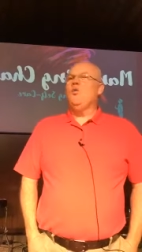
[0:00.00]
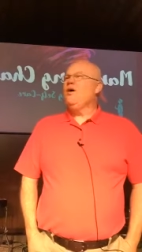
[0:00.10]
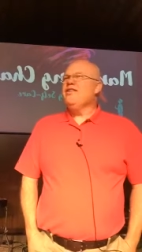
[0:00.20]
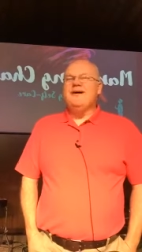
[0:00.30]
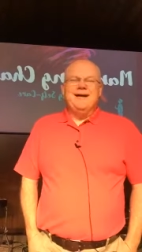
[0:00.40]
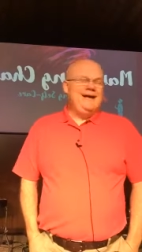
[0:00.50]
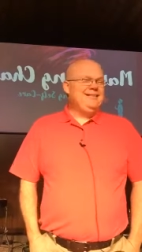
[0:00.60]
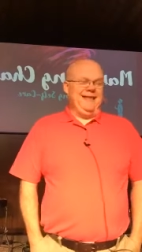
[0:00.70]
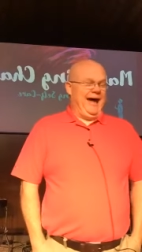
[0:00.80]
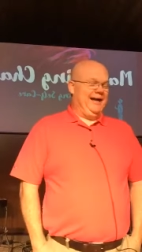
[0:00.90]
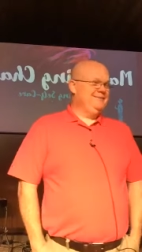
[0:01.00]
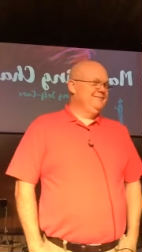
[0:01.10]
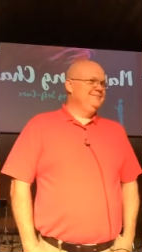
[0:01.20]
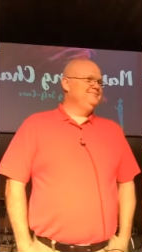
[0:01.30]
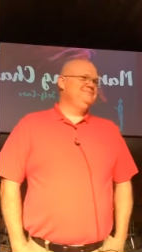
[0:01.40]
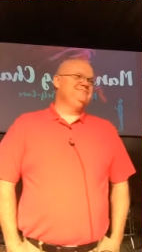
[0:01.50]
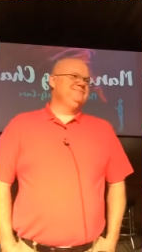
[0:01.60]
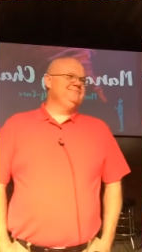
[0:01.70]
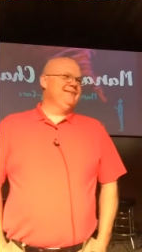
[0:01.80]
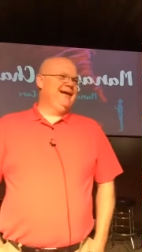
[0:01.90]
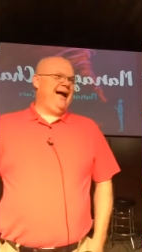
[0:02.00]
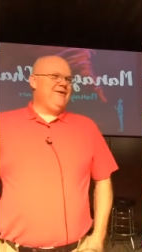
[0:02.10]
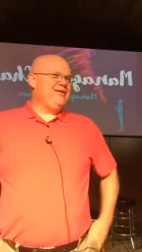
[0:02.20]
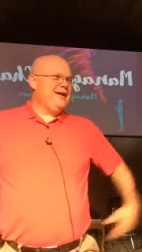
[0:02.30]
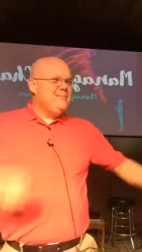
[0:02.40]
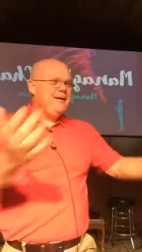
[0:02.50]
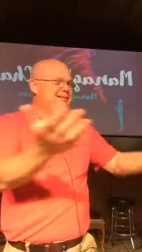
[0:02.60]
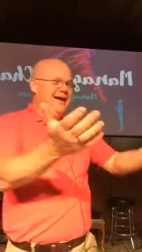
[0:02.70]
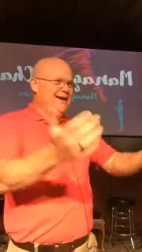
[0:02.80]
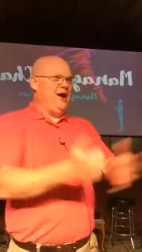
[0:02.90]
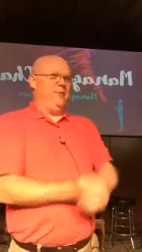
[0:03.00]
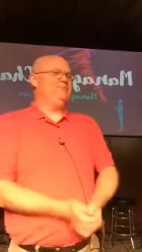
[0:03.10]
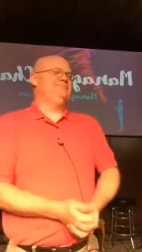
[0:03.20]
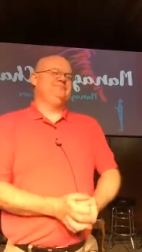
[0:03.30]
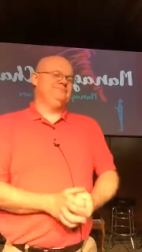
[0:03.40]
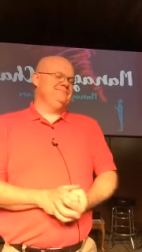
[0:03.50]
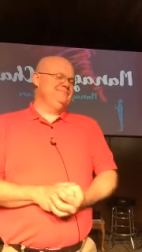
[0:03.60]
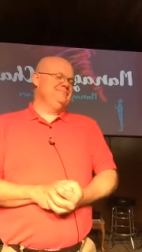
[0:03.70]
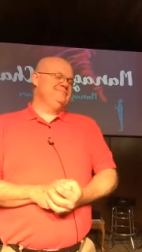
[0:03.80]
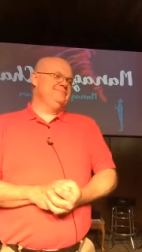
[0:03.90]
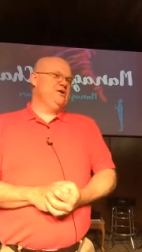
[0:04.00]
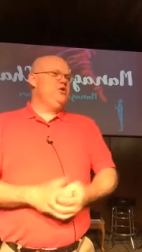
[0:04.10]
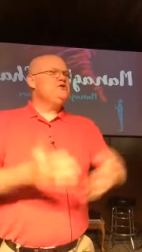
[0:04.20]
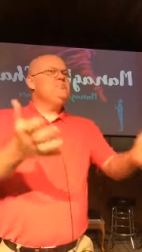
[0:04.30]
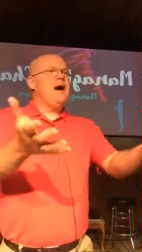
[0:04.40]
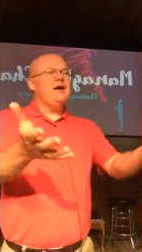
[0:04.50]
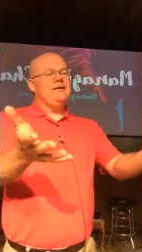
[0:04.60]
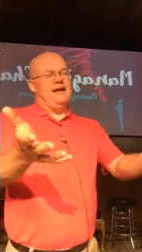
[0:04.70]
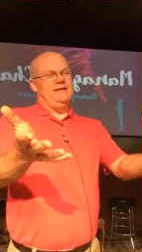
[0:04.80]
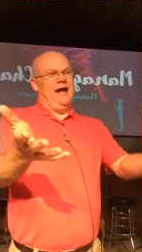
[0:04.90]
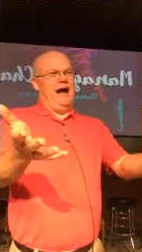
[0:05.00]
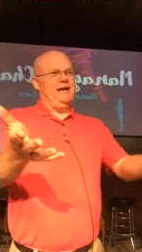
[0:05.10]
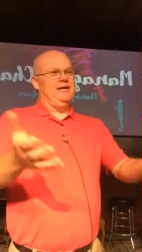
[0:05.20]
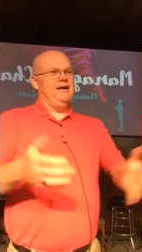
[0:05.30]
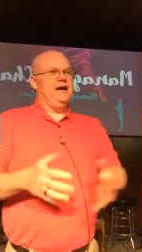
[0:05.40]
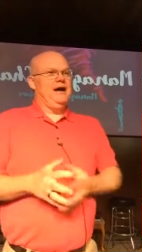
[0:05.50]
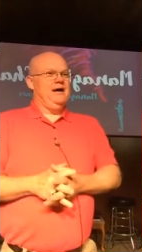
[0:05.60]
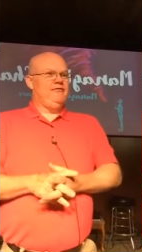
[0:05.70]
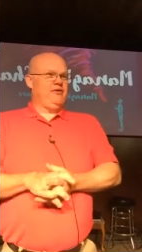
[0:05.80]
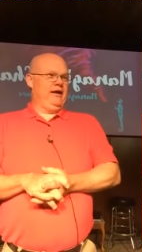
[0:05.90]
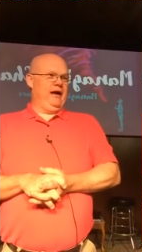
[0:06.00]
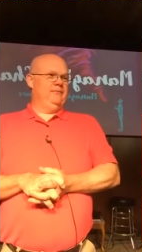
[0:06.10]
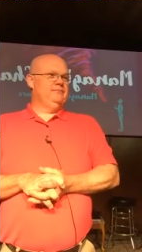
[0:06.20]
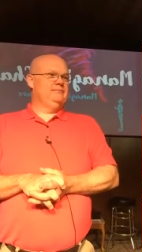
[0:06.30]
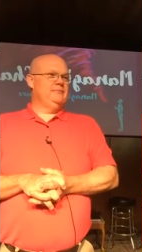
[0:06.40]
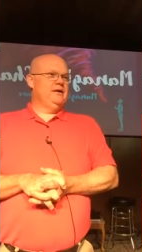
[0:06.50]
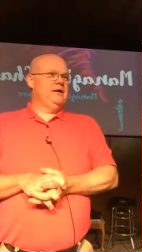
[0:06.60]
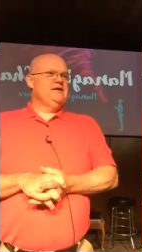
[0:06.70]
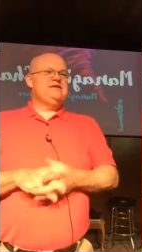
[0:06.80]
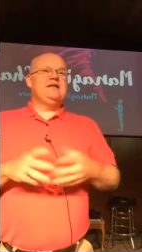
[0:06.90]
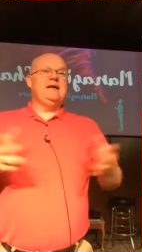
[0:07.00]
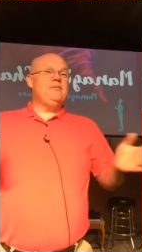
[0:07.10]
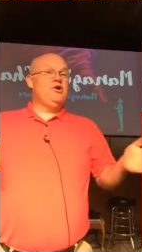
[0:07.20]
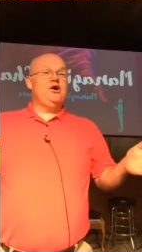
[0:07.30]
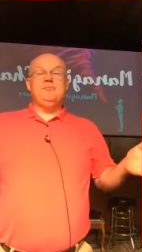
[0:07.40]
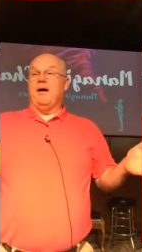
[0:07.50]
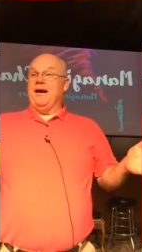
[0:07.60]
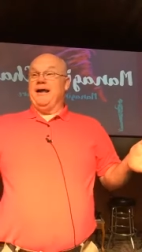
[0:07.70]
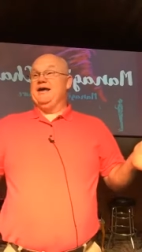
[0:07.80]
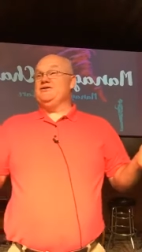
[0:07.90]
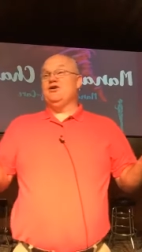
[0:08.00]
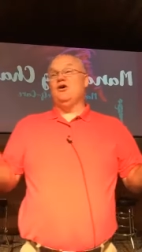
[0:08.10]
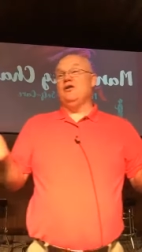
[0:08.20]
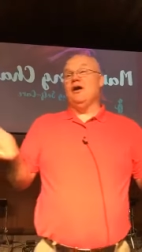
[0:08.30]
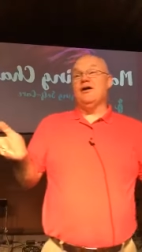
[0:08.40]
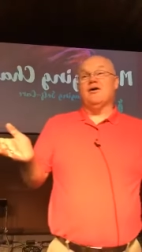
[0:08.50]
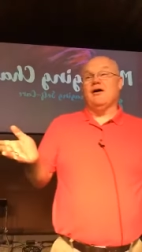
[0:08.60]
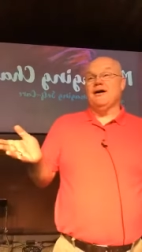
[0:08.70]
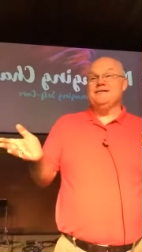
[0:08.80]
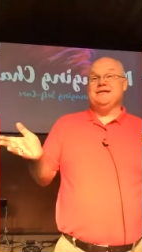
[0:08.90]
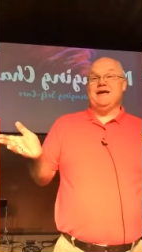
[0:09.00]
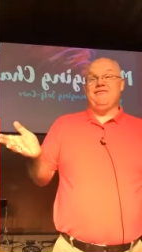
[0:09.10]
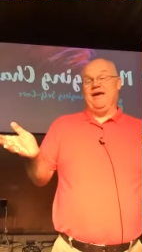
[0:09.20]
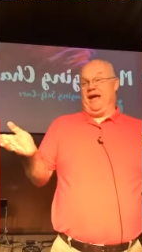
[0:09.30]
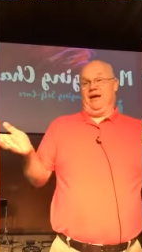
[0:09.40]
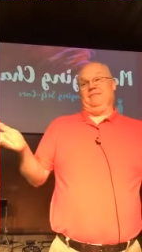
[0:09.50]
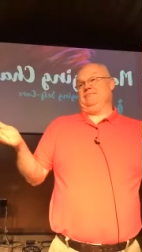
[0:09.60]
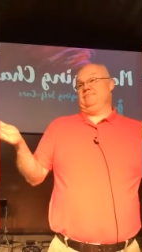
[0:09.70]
Where are they going to get that? How are they going to pick that up? Who's modeling that for them? Slim Goodbody is no longer on TV.